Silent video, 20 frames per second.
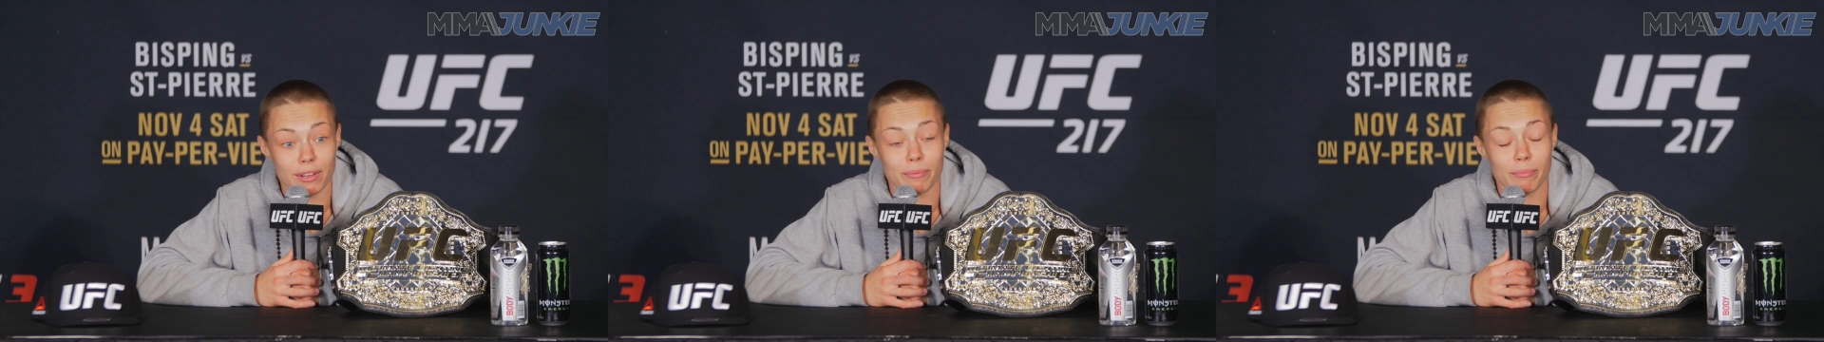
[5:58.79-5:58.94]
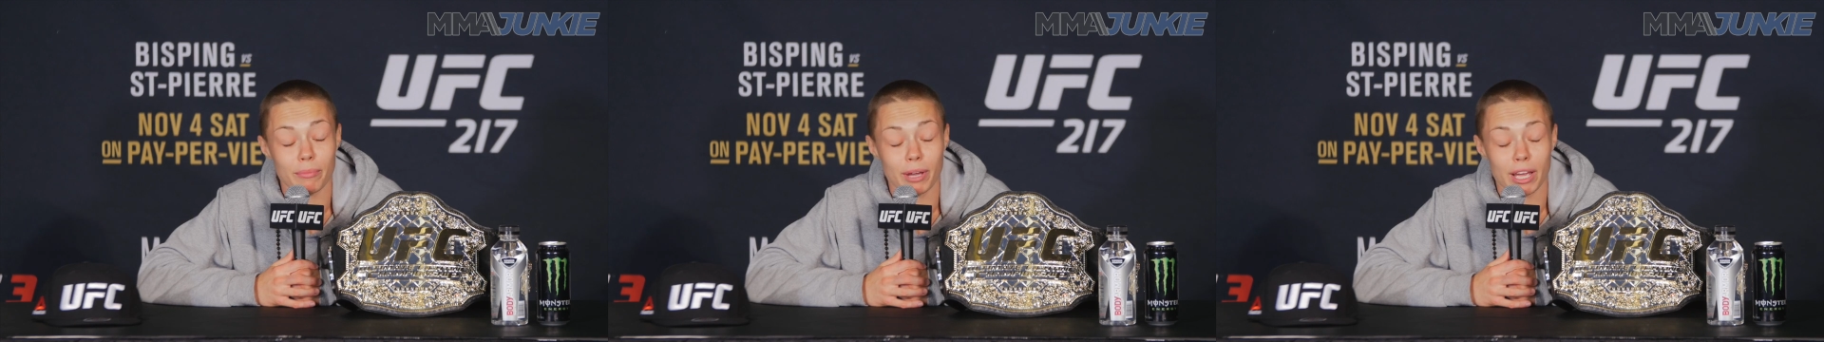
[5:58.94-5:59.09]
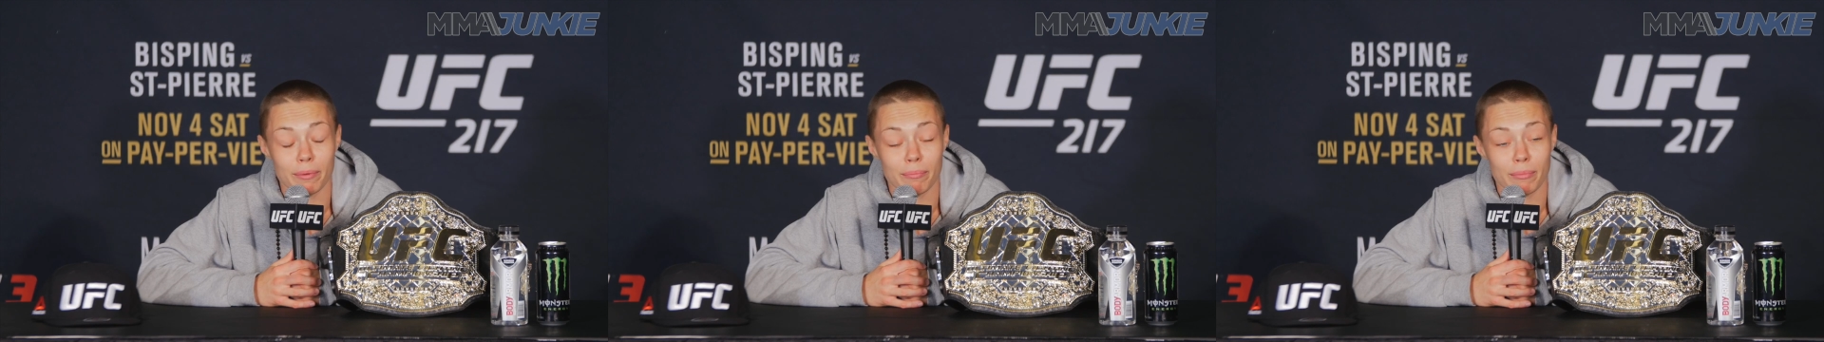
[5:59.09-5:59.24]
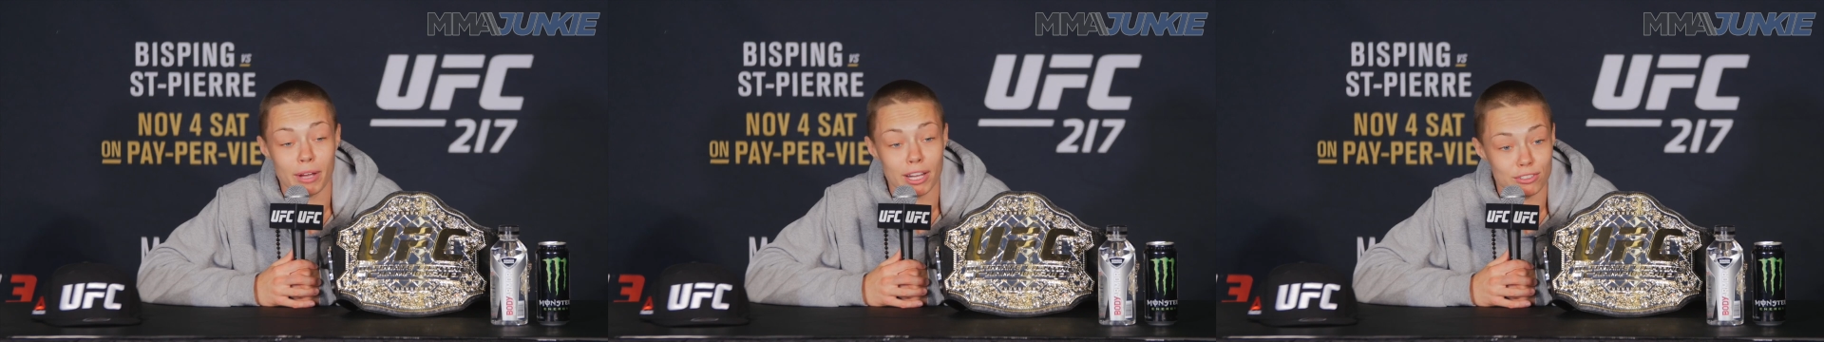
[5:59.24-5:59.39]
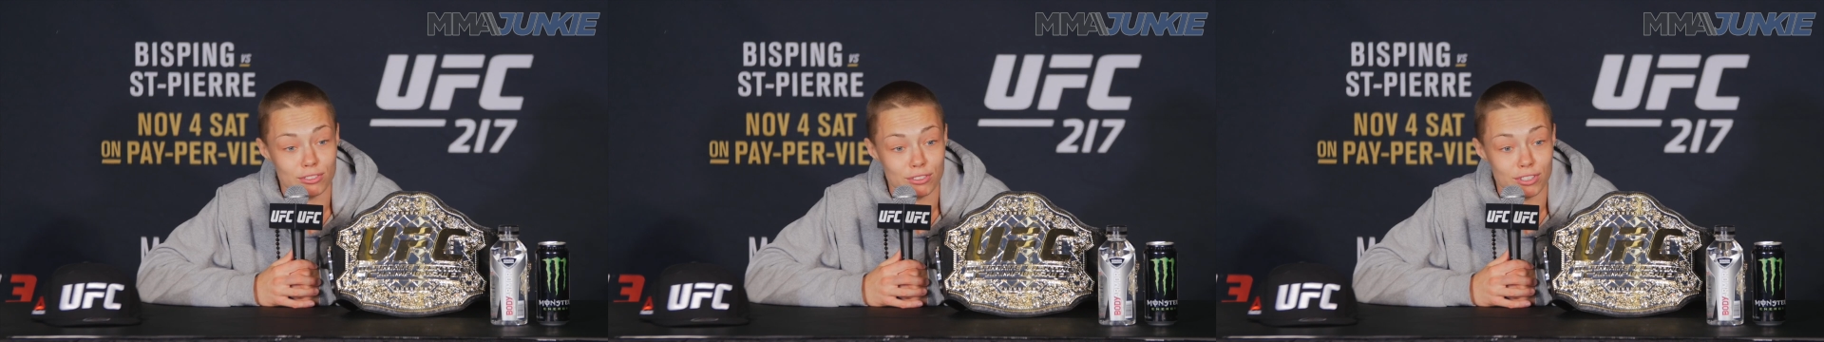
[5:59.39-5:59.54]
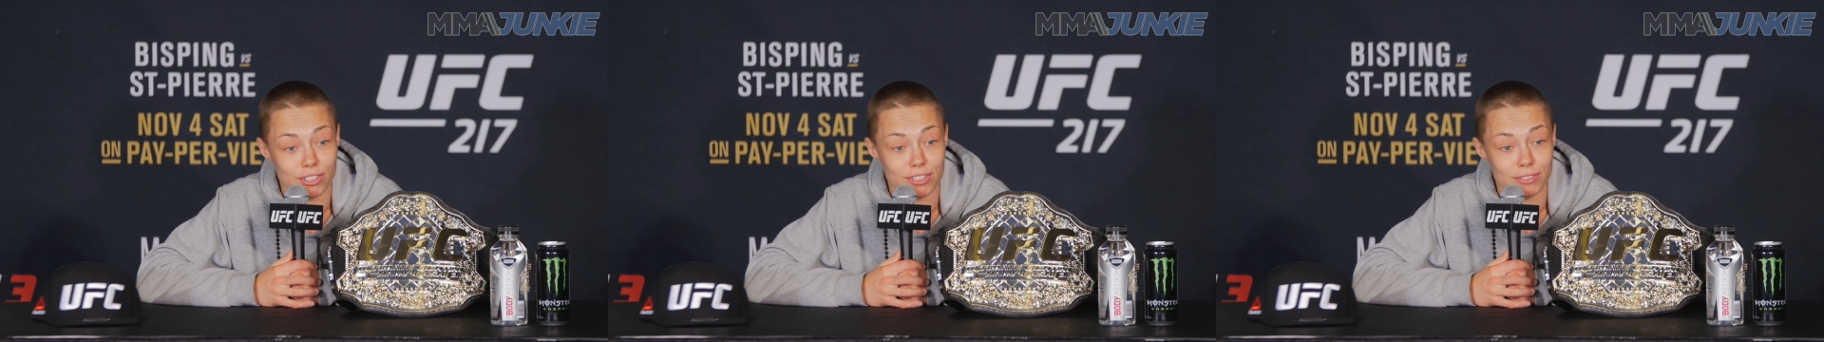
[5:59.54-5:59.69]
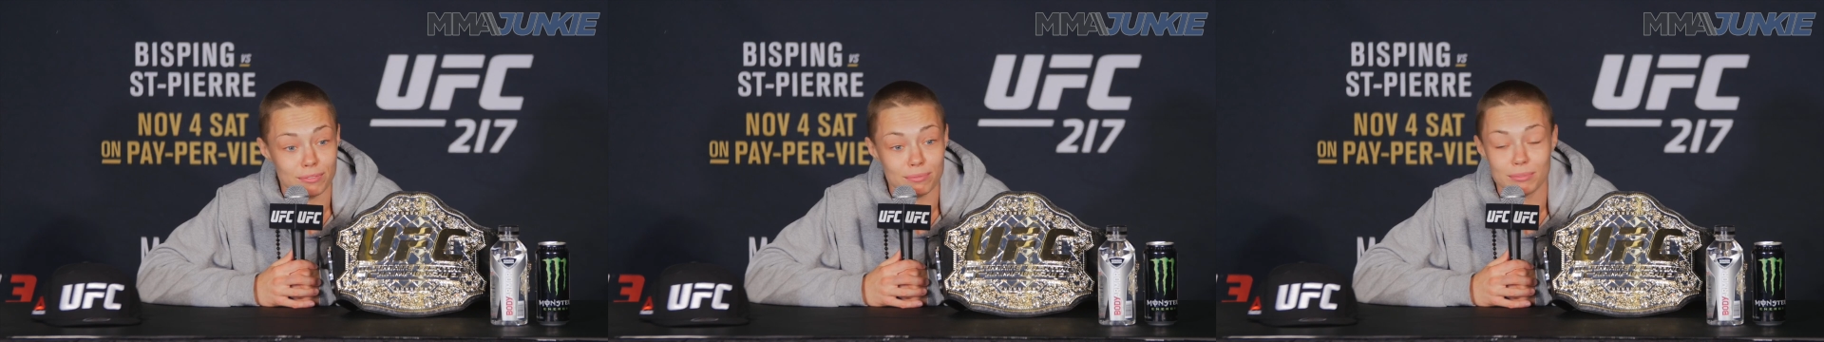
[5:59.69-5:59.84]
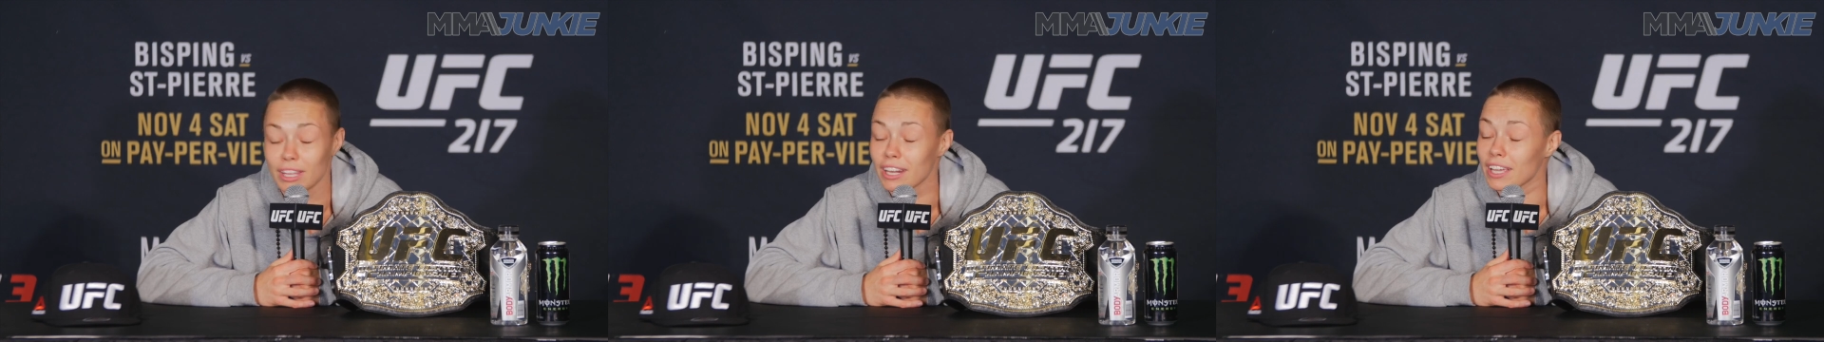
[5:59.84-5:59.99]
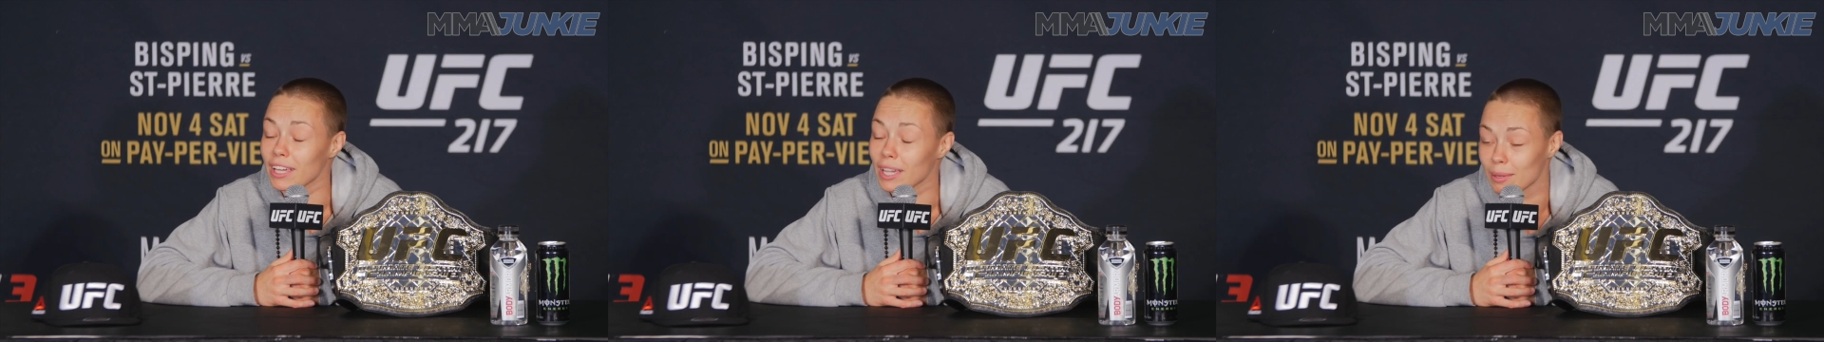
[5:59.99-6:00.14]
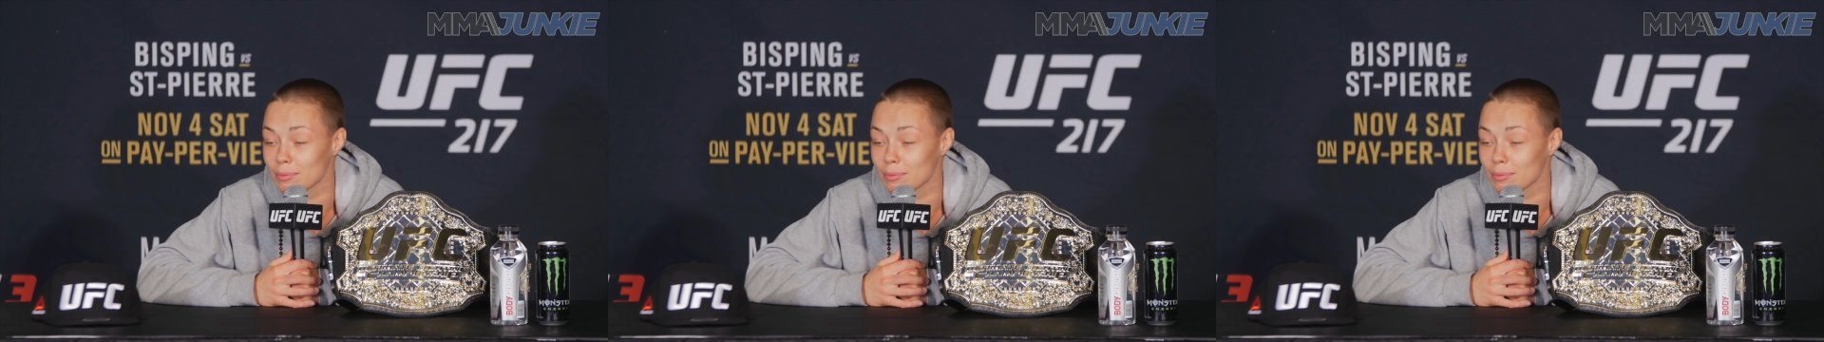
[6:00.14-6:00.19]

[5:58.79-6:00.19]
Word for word: uh, my mantra that I